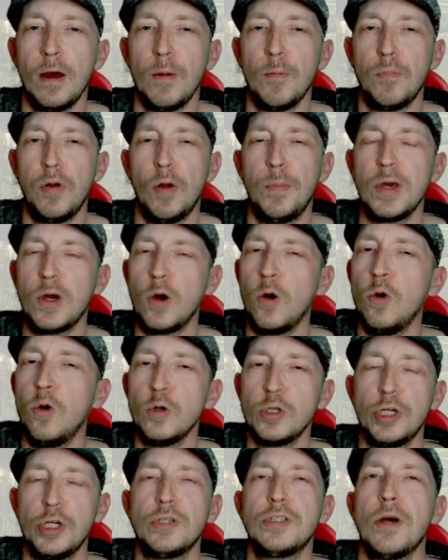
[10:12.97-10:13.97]
probably
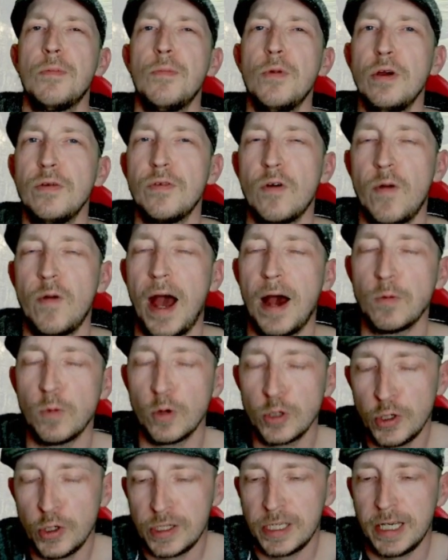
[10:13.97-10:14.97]
cause you to move around.
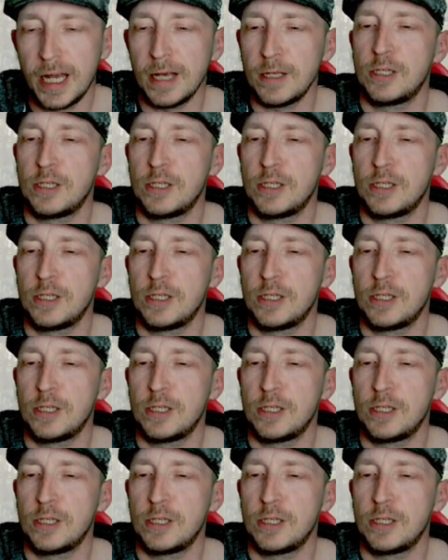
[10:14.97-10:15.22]
Once you see that